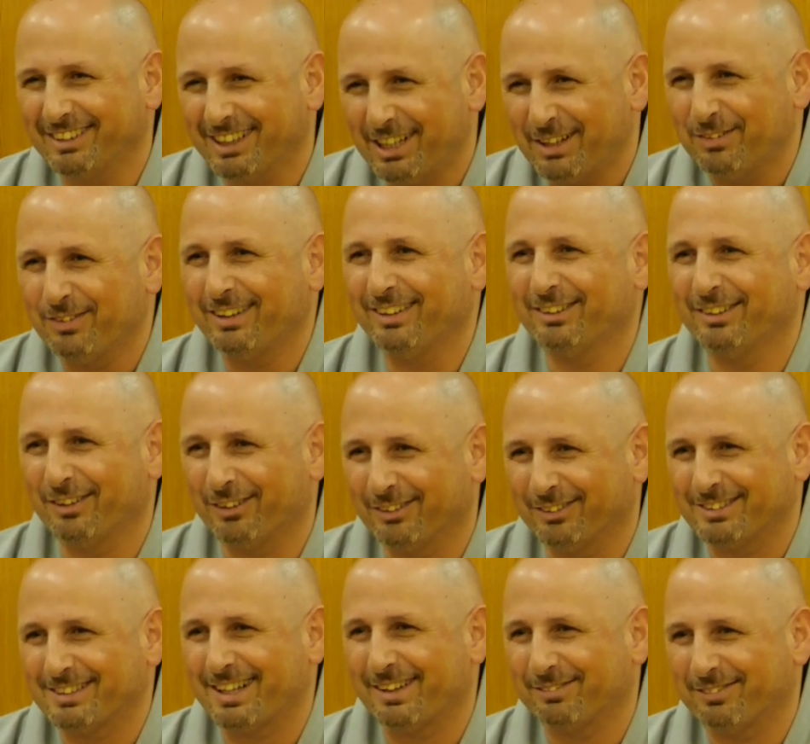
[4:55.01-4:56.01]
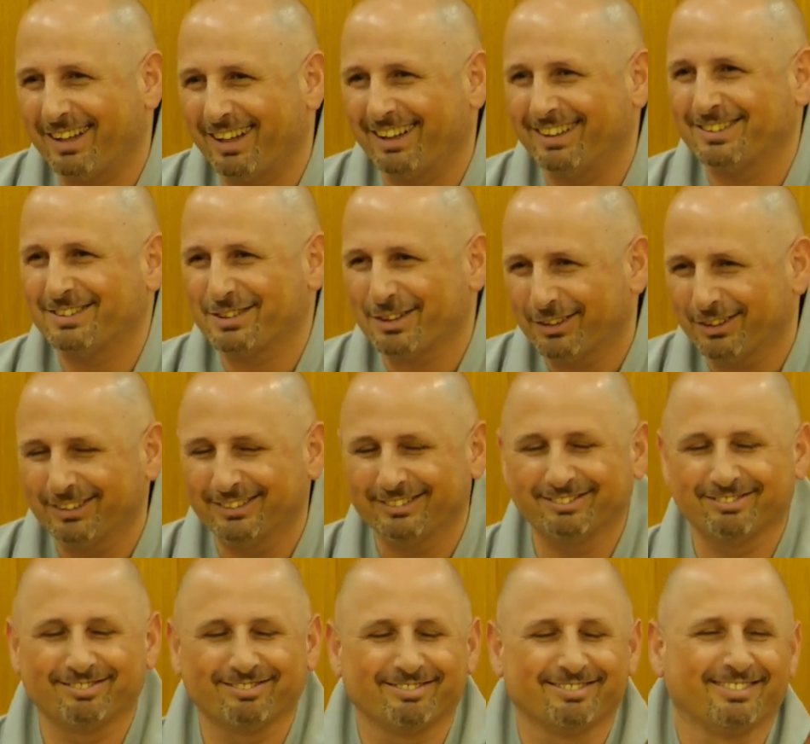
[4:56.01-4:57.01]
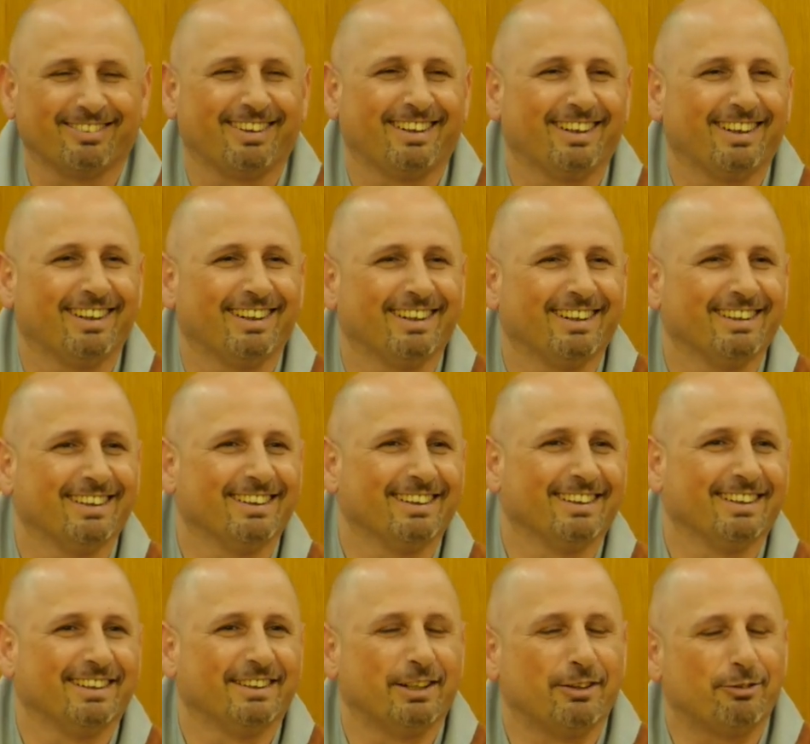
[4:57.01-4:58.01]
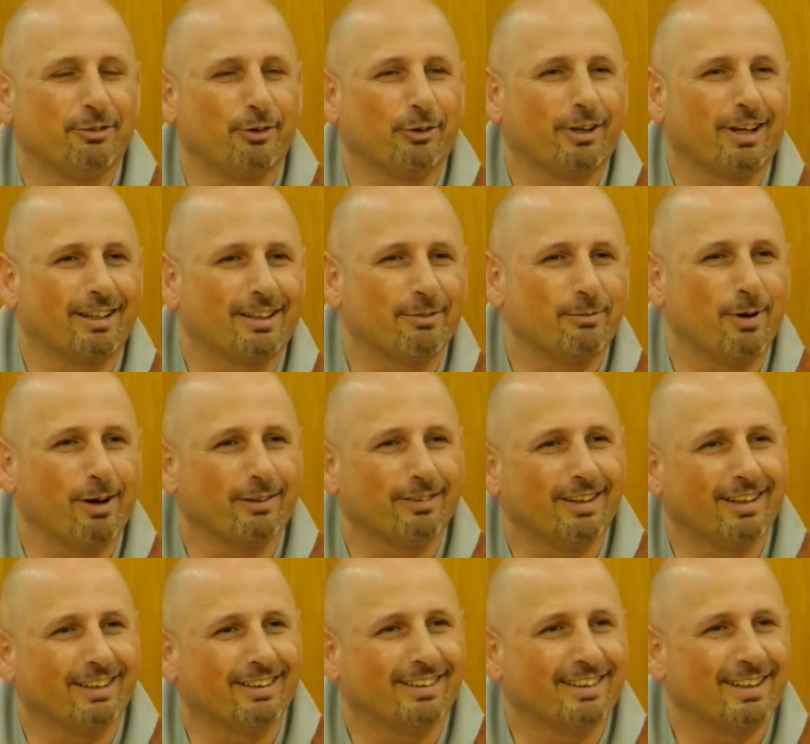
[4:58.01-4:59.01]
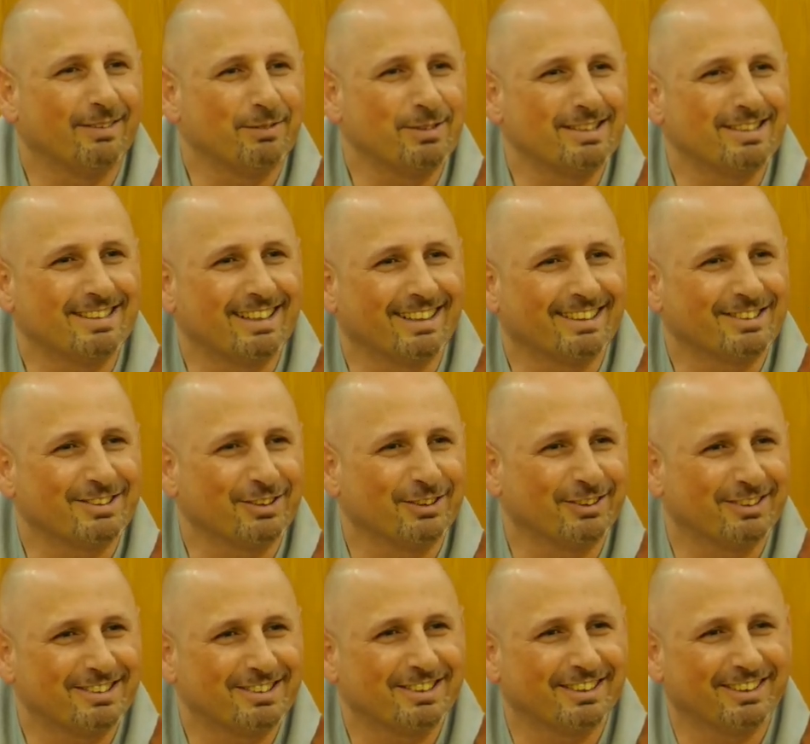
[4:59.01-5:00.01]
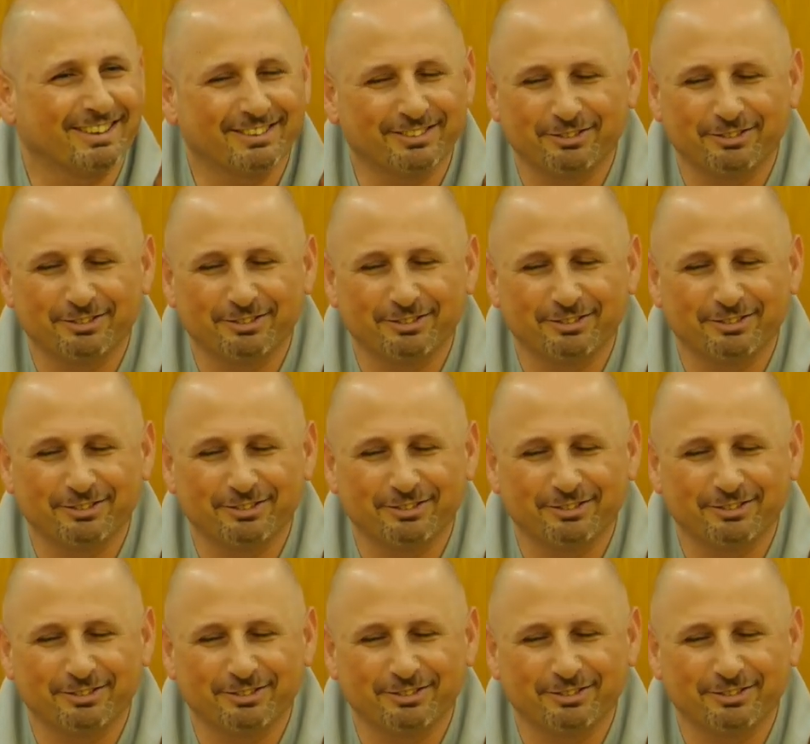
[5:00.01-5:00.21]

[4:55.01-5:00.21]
He will know someday. So they forget about that, the mistake. So it's uh,